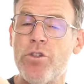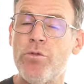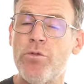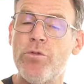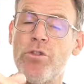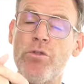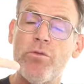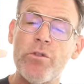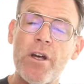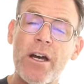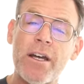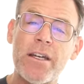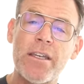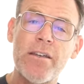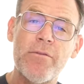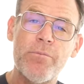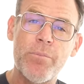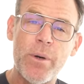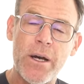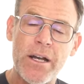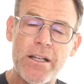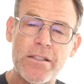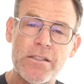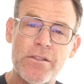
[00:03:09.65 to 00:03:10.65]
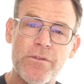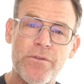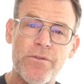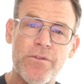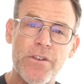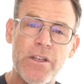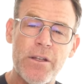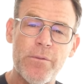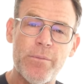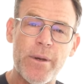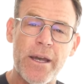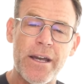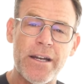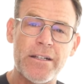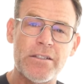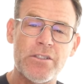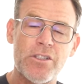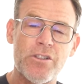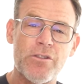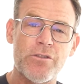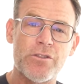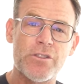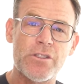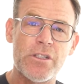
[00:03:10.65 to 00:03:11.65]
you do not give positive feedback
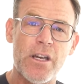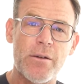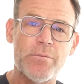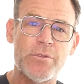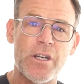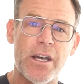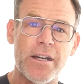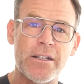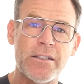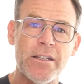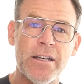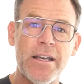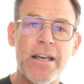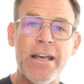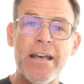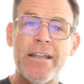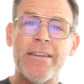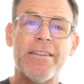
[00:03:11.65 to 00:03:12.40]
to your subject,